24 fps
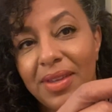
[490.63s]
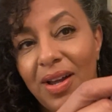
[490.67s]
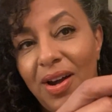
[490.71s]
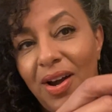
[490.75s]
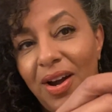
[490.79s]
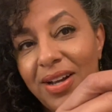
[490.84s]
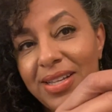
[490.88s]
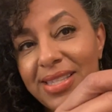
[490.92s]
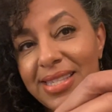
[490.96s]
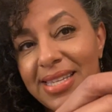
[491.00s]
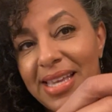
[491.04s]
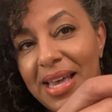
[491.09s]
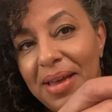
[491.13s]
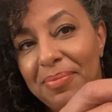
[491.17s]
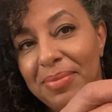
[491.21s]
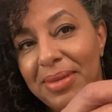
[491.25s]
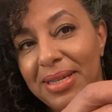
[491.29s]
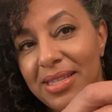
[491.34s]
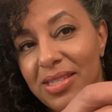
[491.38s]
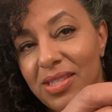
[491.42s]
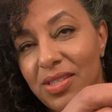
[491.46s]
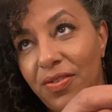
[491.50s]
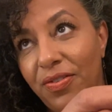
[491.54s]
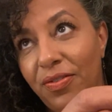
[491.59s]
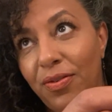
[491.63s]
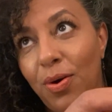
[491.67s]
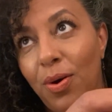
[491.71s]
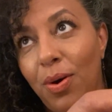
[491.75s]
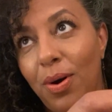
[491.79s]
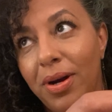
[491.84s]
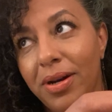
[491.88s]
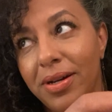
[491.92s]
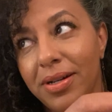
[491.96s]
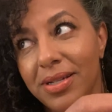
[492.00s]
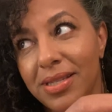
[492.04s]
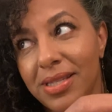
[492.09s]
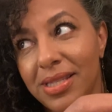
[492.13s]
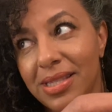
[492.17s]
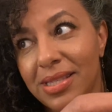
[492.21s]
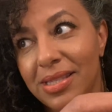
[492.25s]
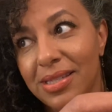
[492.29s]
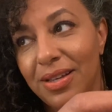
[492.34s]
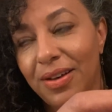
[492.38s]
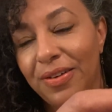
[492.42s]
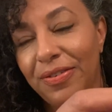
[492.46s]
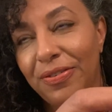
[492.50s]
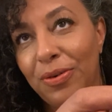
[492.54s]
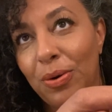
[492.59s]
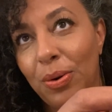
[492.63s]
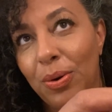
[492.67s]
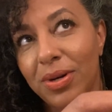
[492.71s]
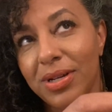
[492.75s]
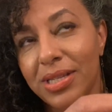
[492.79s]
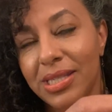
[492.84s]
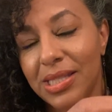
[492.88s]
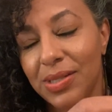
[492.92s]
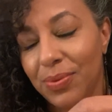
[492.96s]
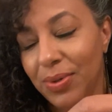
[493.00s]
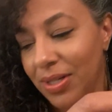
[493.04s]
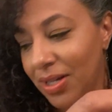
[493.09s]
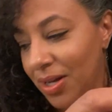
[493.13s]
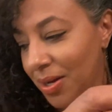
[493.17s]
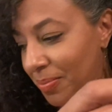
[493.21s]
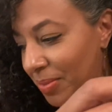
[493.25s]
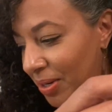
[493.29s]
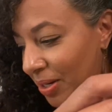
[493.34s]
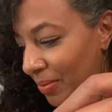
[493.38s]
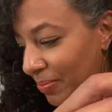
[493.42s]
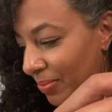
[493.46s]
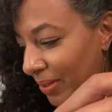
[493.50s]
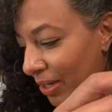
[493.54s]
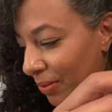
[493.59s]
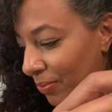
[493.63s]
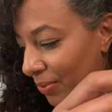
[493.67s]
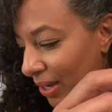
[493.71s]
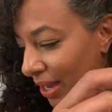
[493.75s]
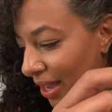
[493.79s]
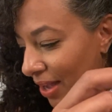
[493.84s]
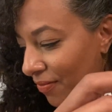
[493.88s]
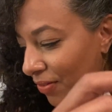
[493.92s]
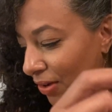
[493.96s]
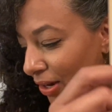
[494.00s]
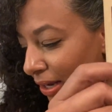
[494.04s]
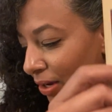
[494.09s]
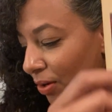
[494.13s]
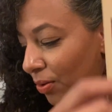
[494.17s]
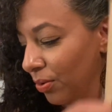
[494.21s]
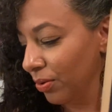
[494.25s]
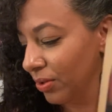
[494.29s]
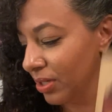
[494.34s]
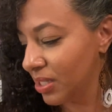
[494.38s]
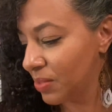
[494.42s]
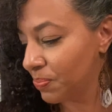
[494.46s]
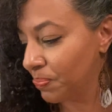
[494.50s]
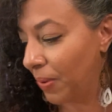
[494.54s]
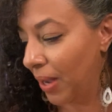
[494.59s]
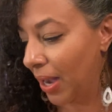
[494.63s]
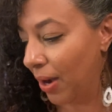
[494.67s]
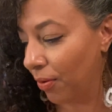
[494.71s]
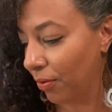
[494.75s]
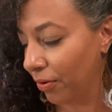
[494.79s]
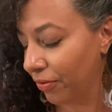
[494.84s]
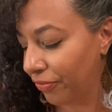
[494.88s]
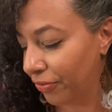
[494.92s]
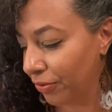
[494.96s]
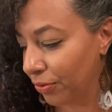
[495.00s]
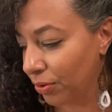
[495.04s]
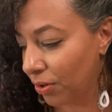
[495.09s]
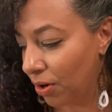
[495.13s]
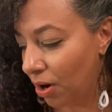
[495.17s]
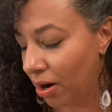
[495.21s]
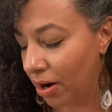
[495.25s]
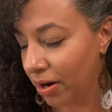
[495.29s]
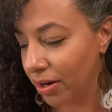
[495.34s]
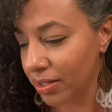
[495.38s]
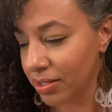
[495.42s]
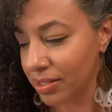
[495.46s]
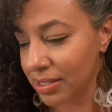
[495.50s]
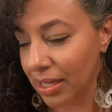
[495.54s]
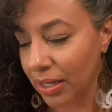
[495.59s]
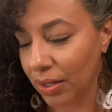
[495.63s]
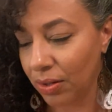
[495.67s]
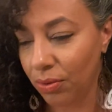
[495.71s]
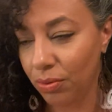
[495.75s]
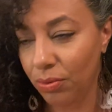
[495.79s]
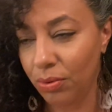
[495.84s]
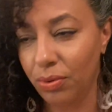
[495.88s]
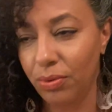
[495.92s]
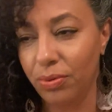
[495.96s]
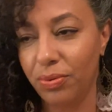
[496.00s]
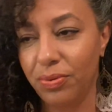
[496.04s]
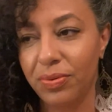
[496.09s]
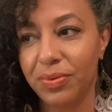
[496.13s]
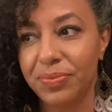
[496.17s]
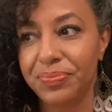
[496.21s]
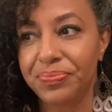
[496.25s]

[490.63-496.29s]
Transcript: Artemis, of course that we come up. Like we have like all these powerful cards. Like, ooh.